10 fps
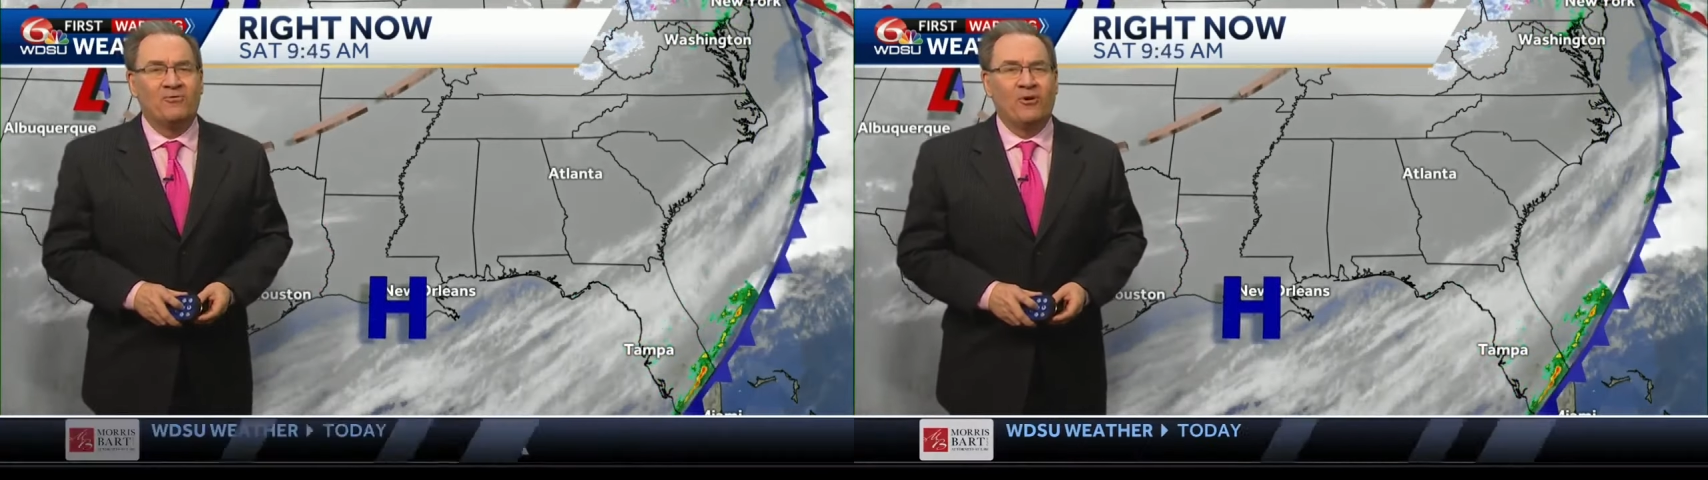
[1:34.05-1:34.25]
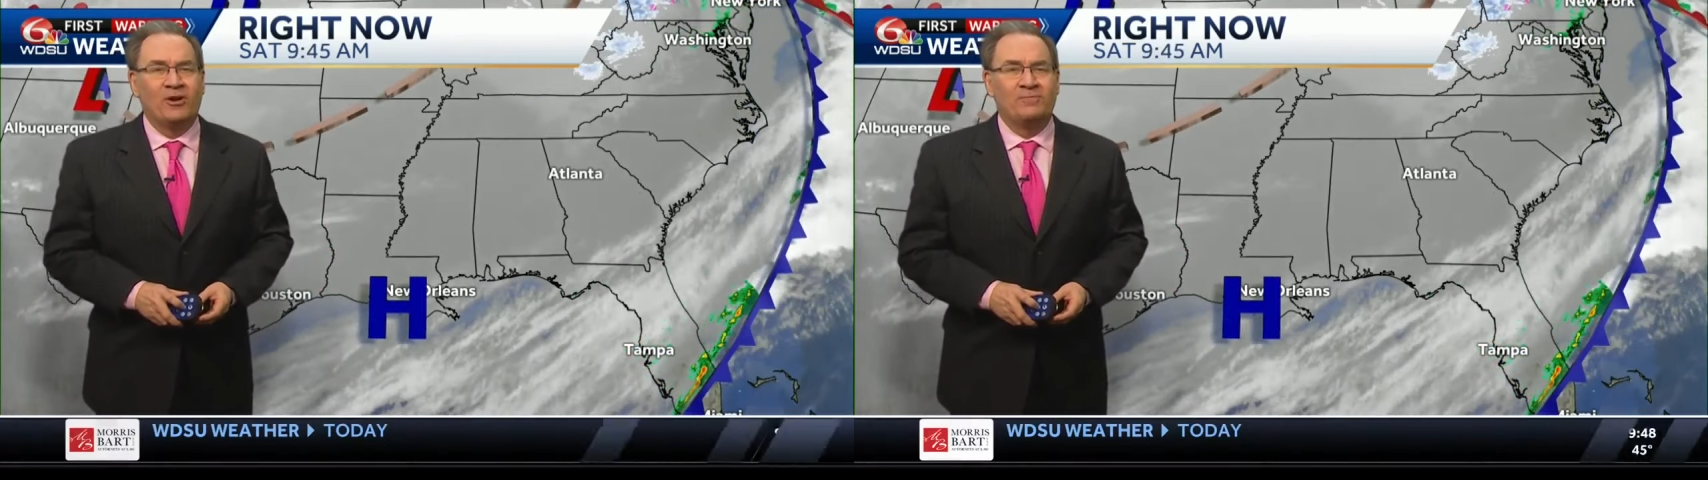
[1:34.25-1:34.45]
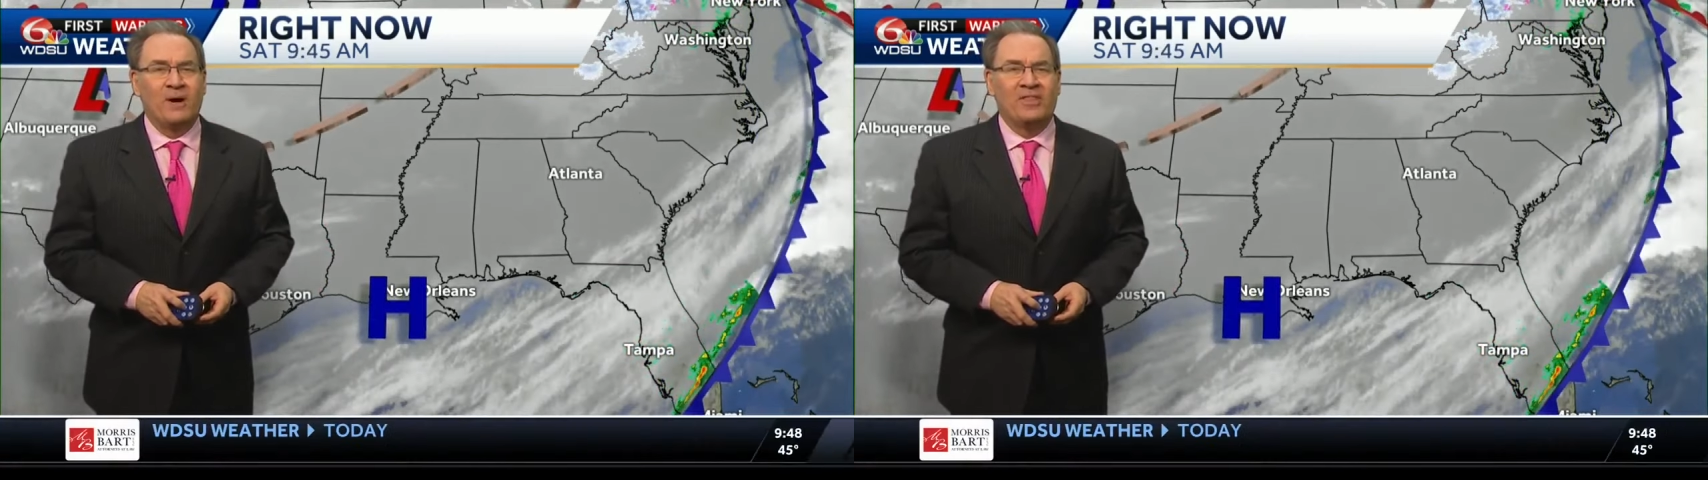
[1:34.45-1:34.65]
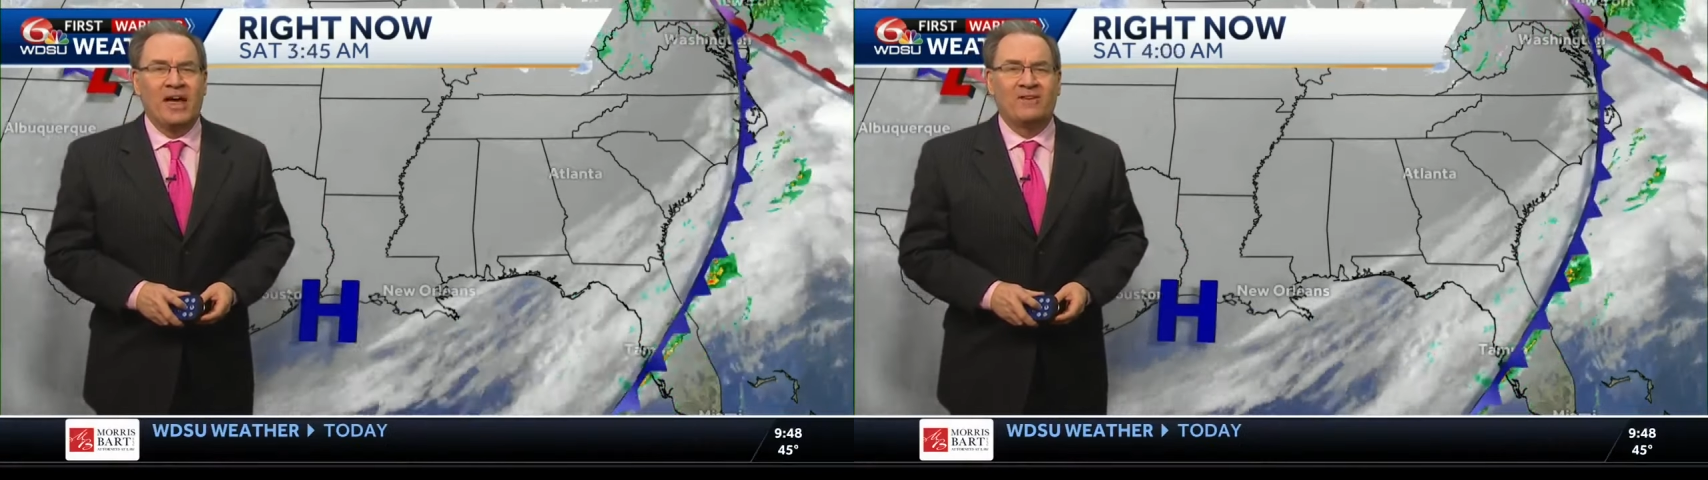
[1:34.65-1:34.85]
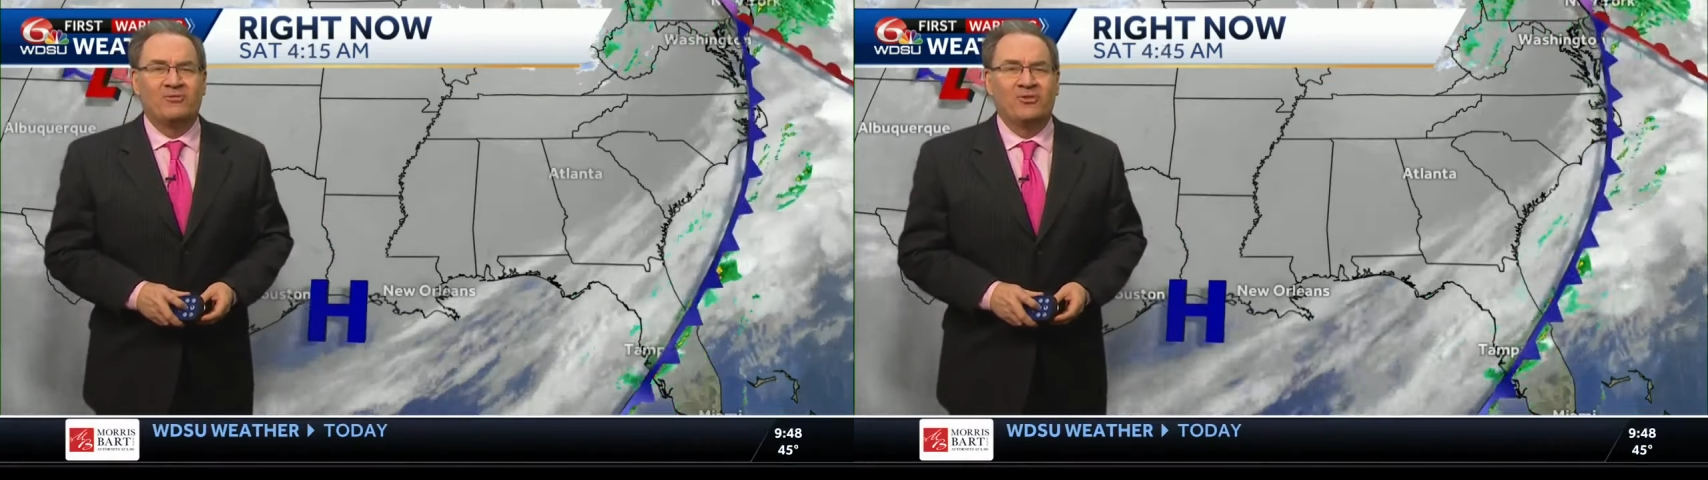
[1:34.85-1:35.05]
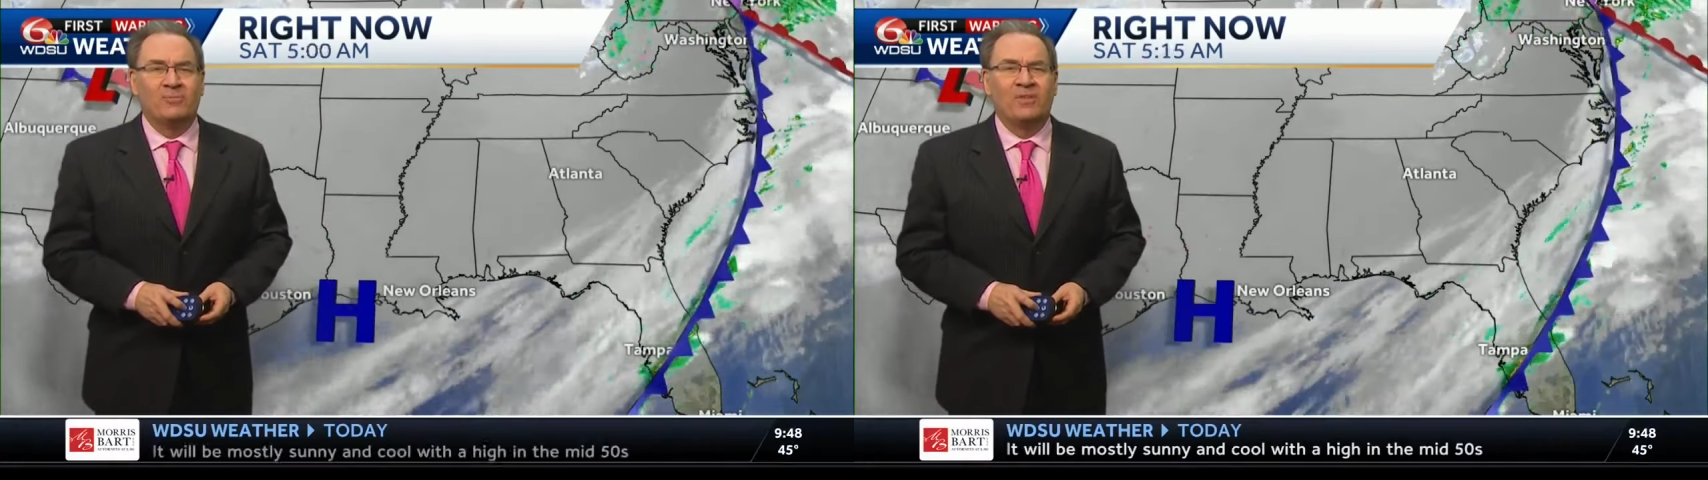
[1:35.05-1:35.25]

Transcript: for us by the afternoon,